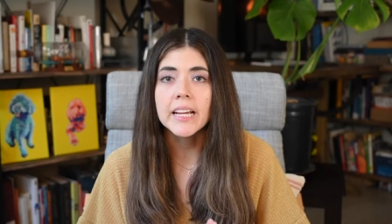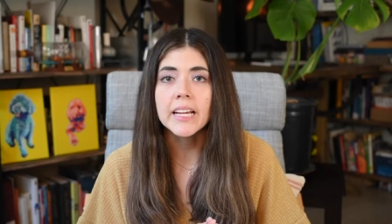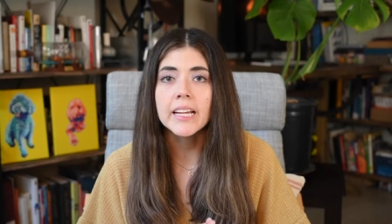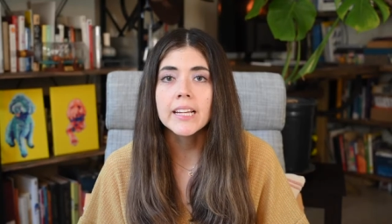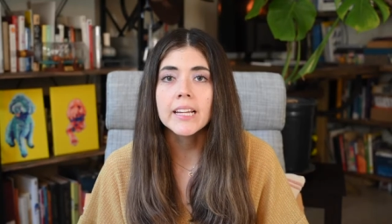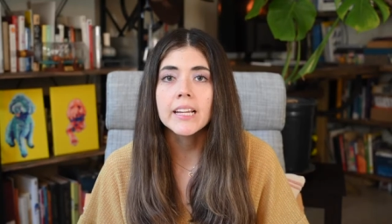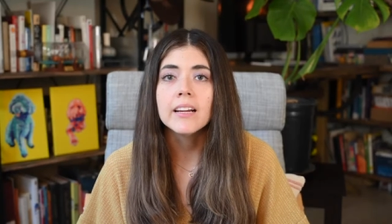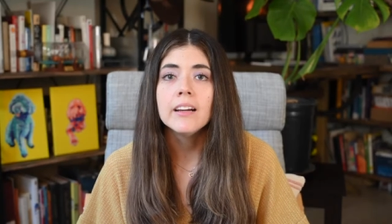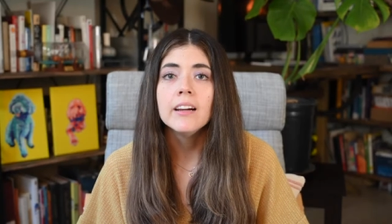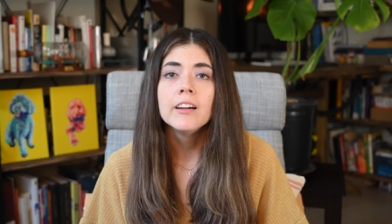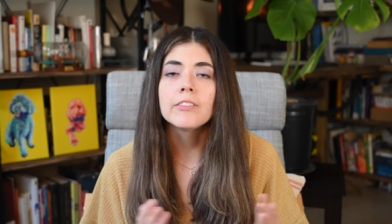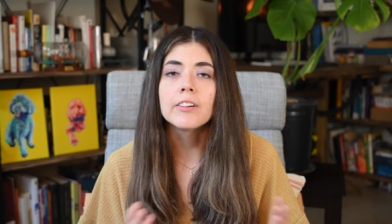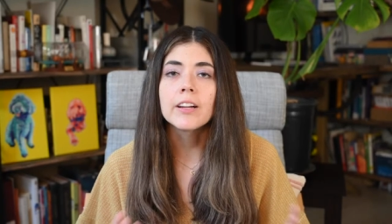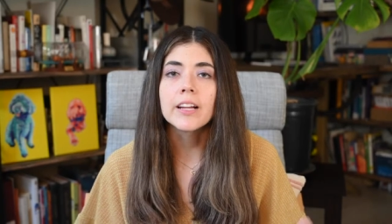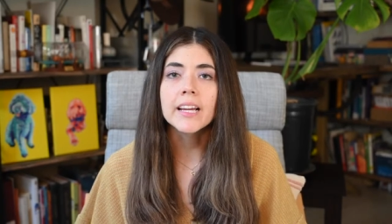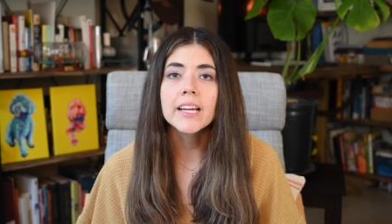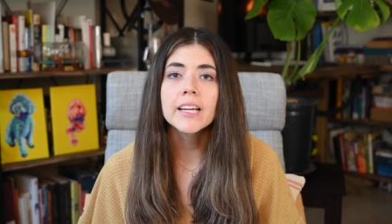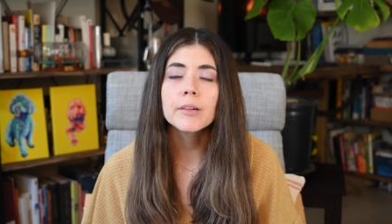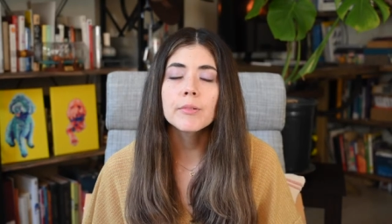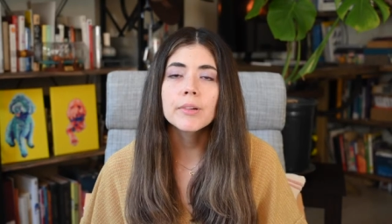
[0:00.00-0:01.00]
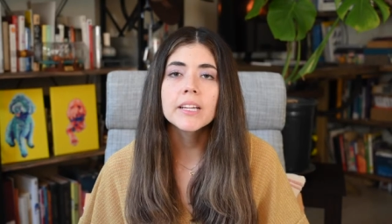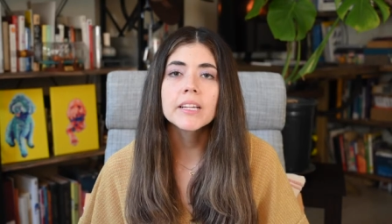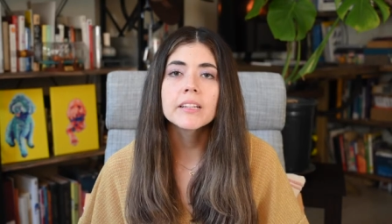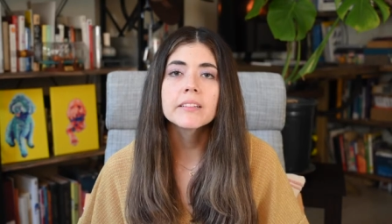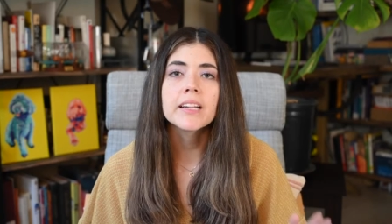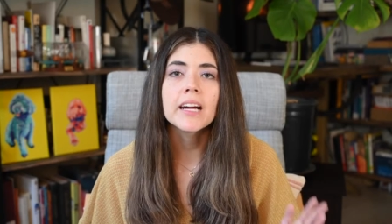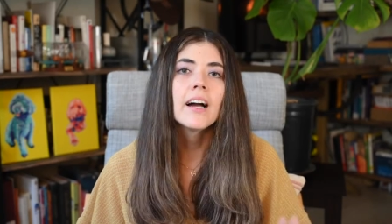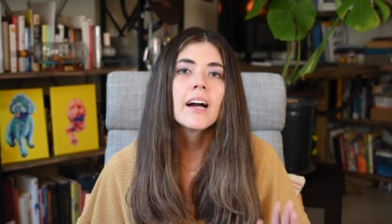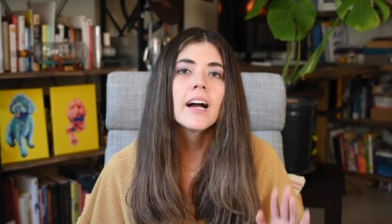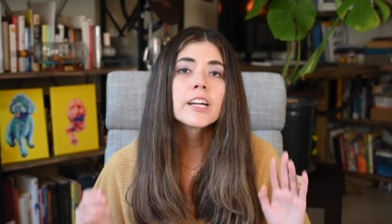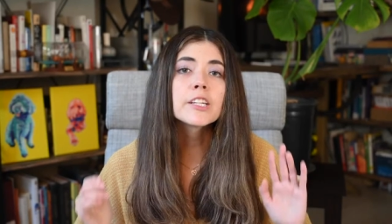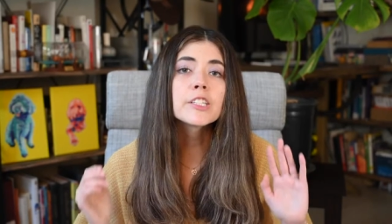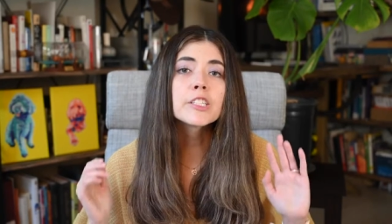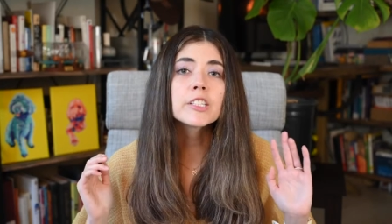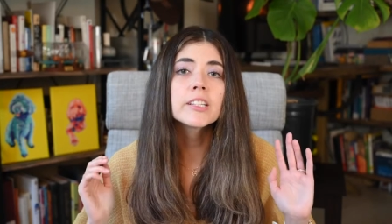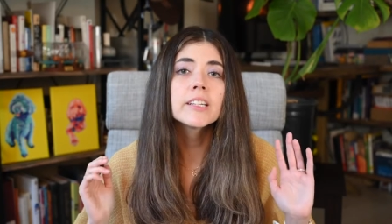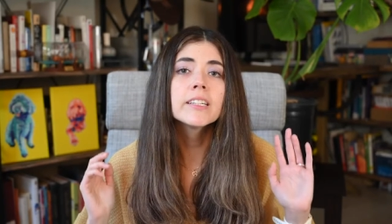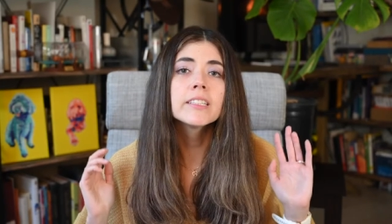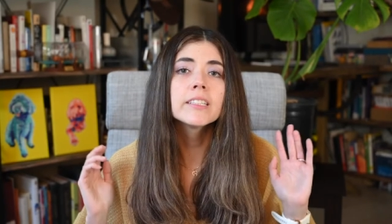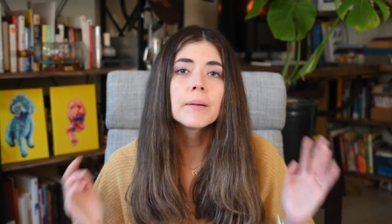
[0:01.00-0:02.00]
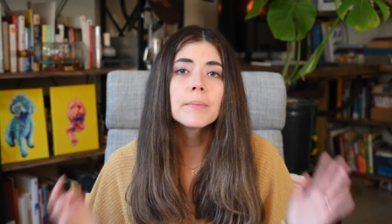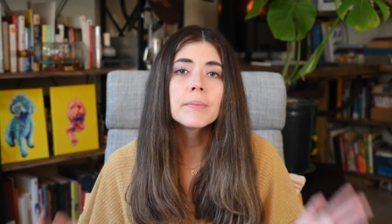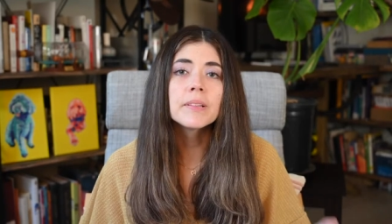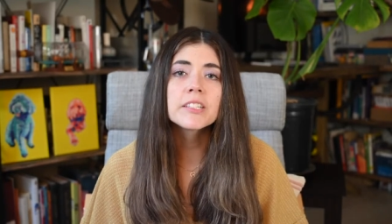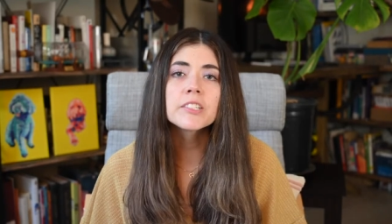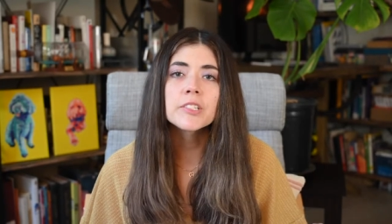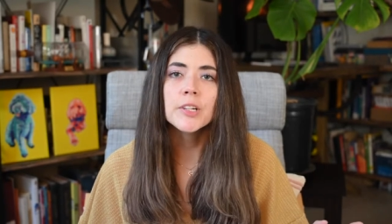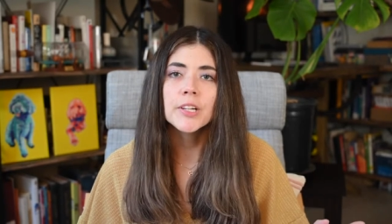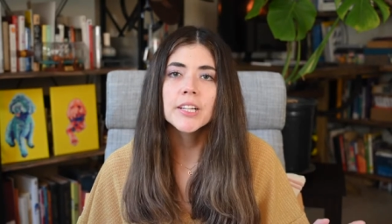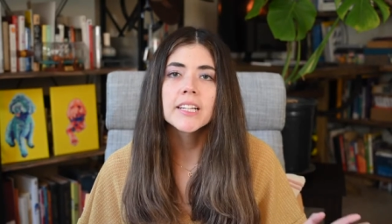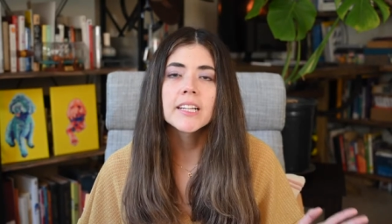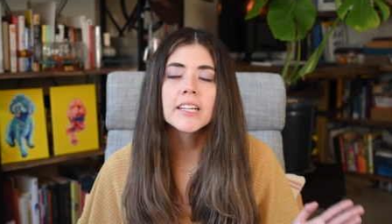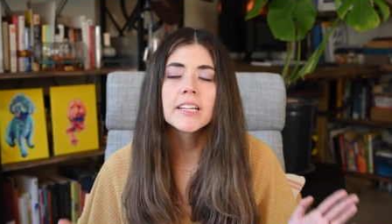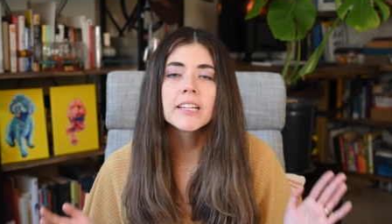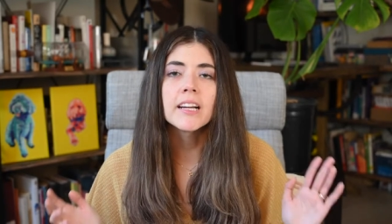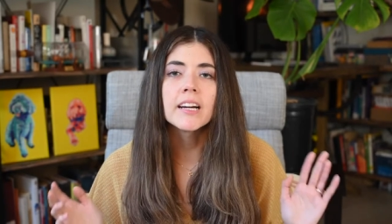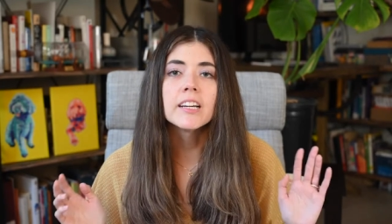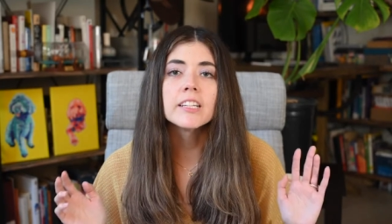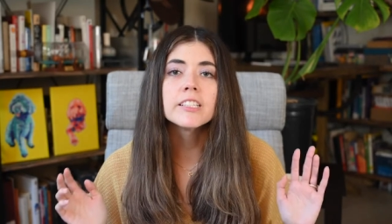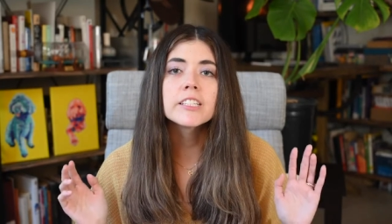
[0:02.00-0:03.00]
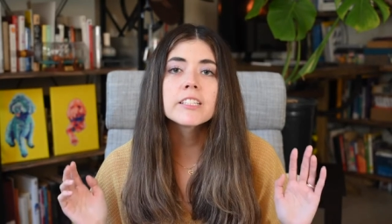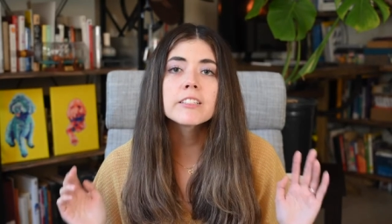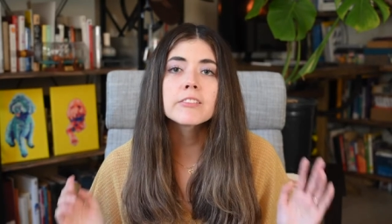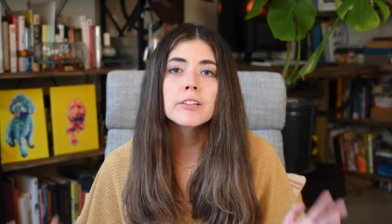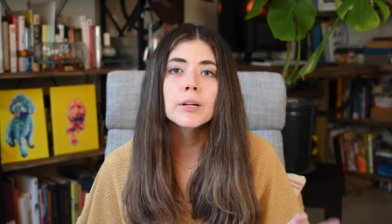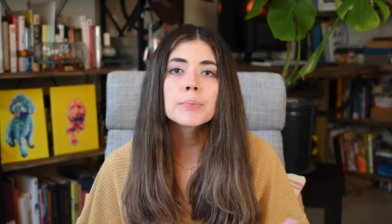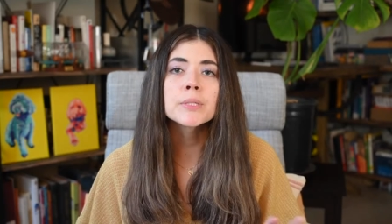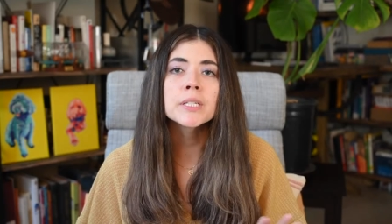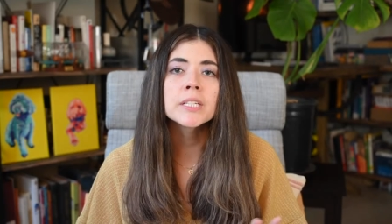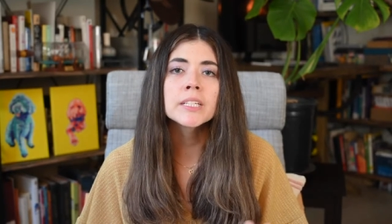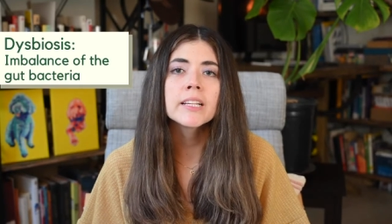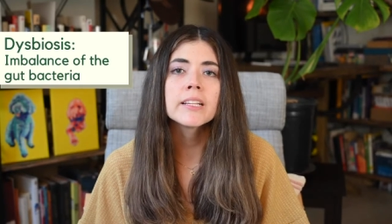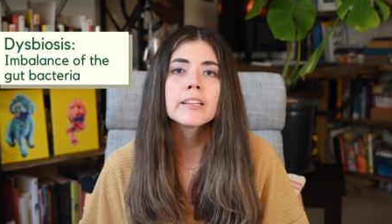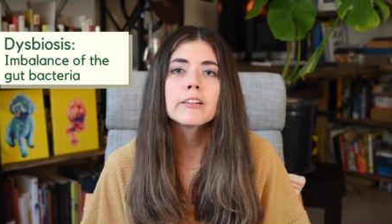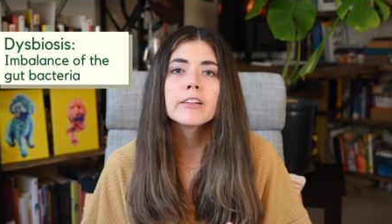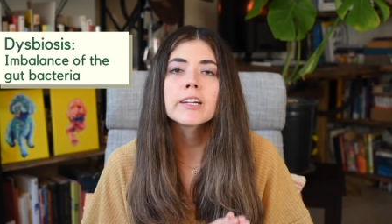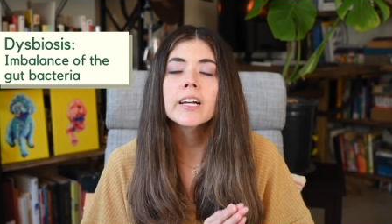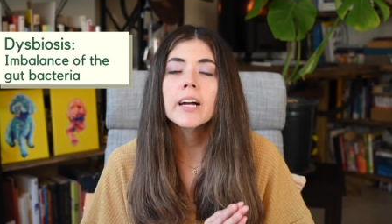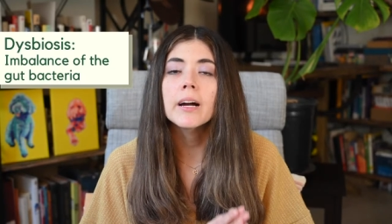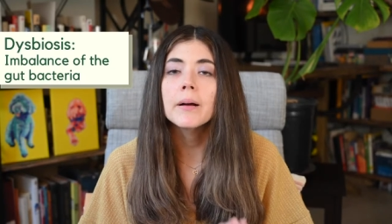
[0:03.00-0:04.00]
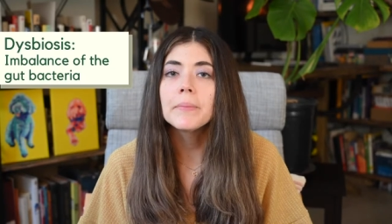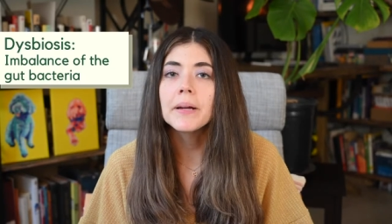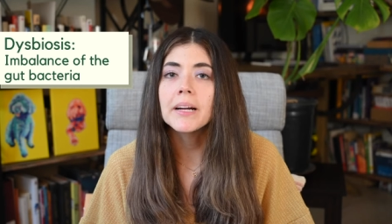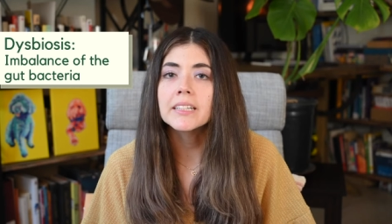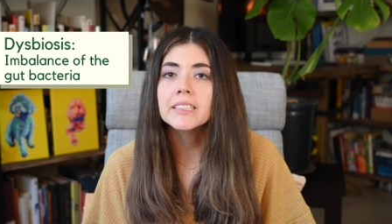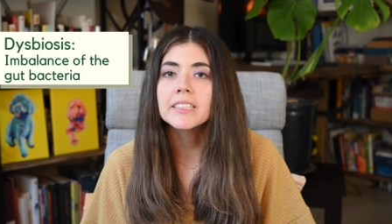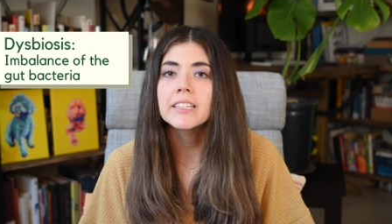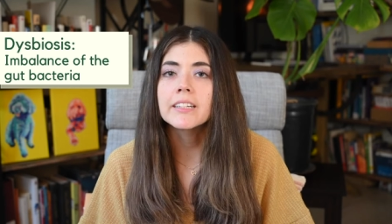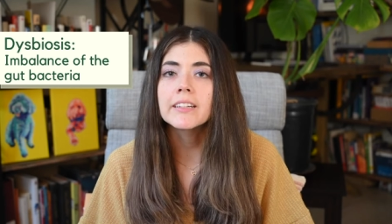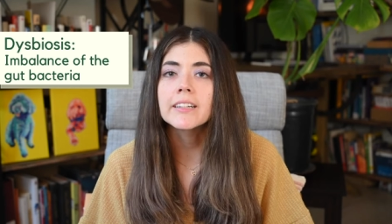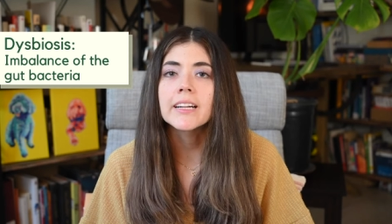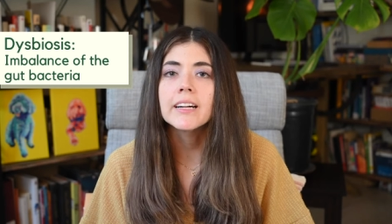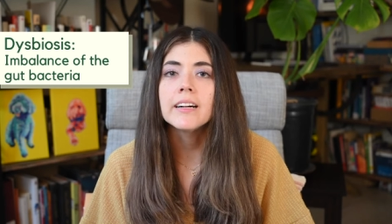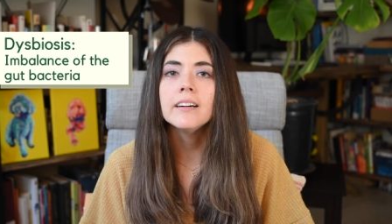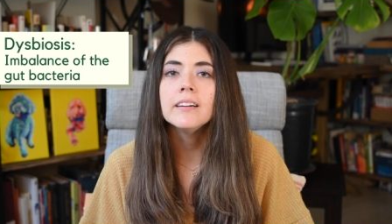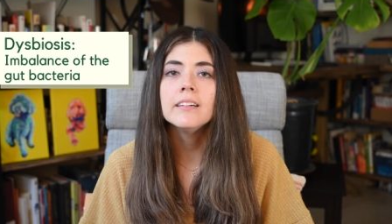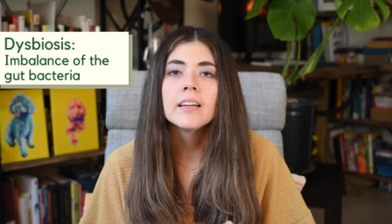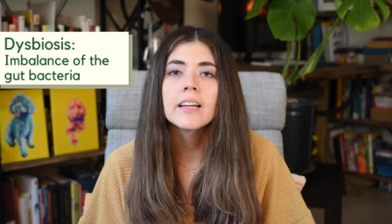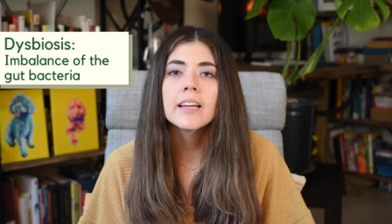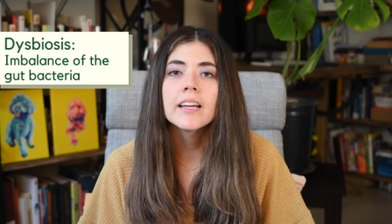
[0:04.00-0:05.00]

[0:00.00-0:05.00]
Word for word: eighty for eight weeks actually demonstrated a disruption in their gut bacteria.